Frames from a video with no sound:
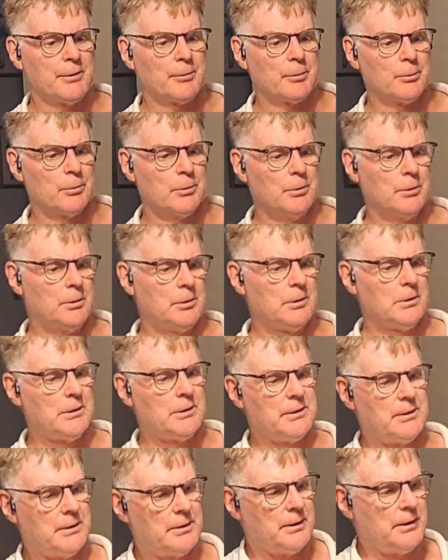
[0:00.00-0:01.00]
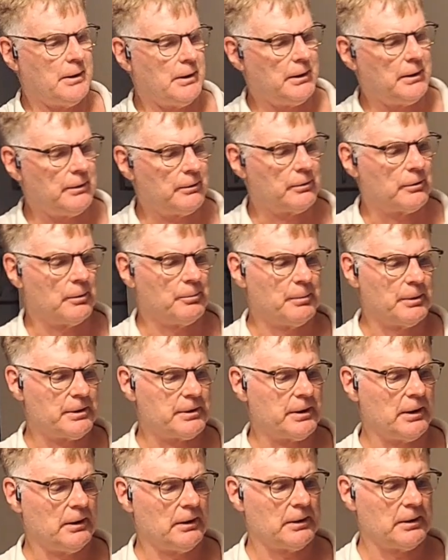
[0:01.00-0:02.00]
a rule. I remember
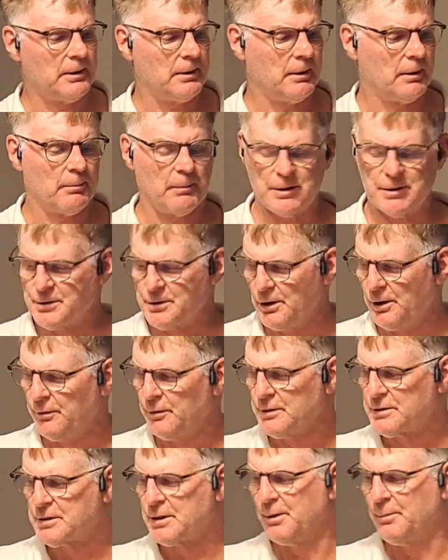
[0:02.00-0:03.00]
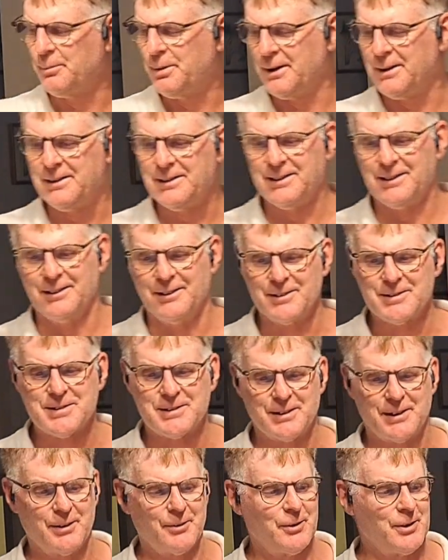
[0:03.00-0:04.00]
telling myself and somebody else
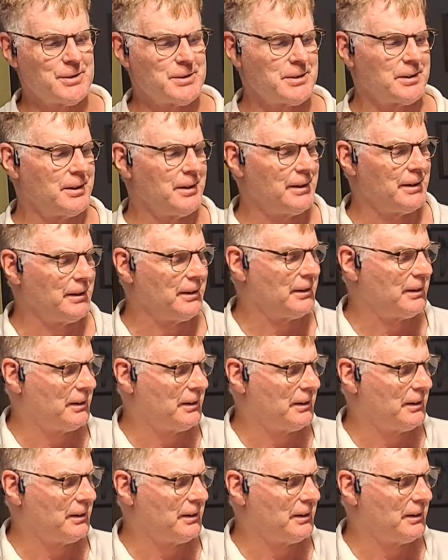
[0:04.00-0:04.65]
that I wasn't going to